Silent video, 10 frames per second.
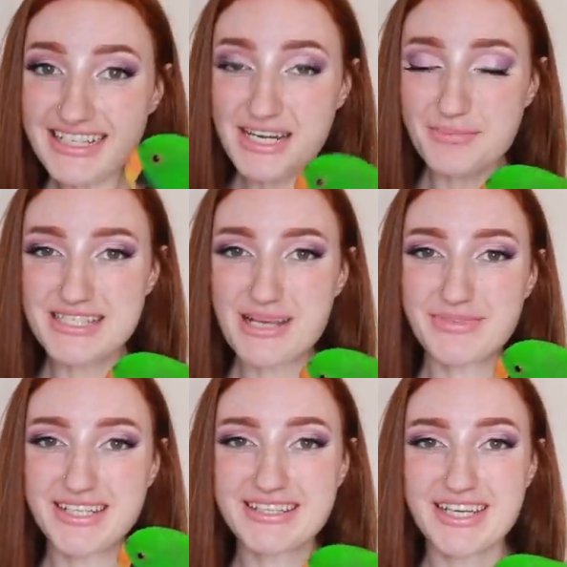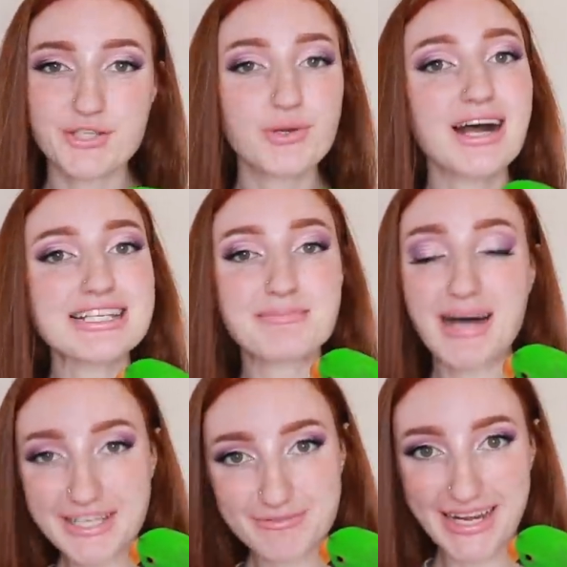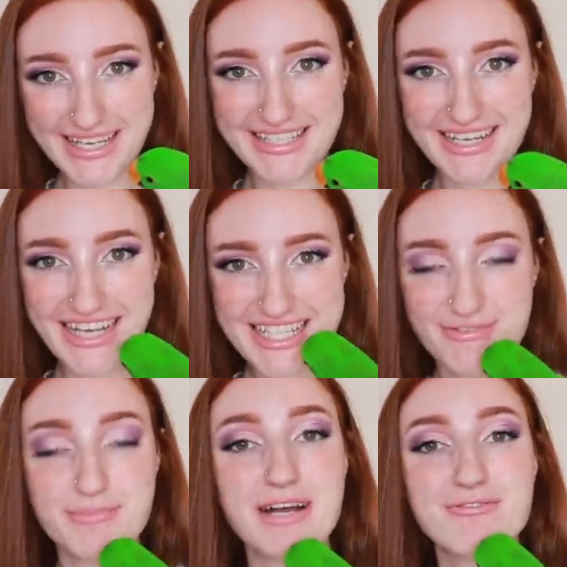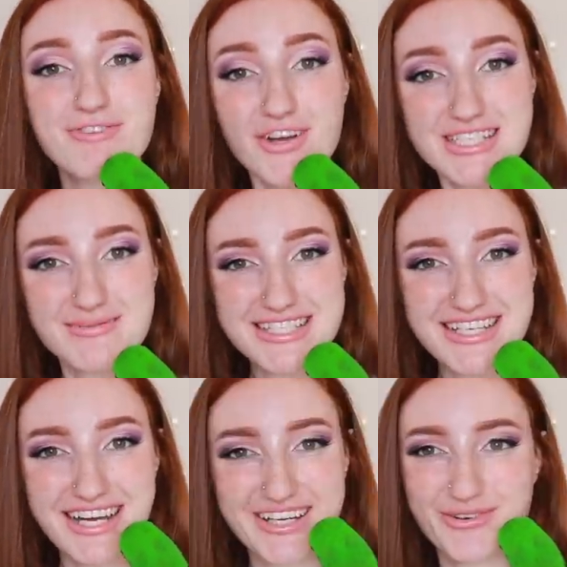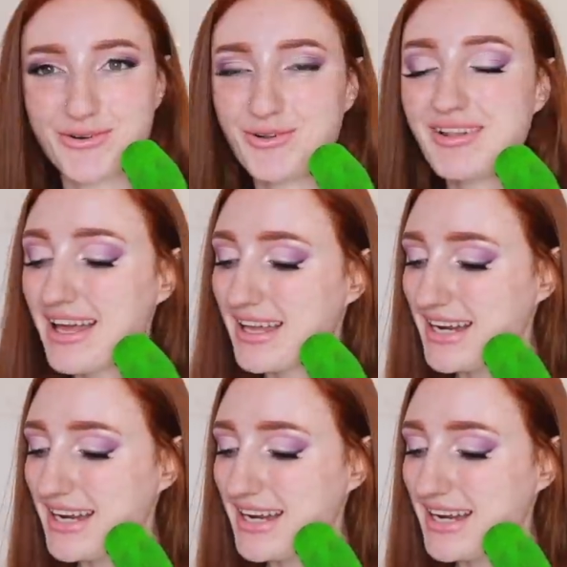Next up is something that you guys might recognize from my first Missguided haul.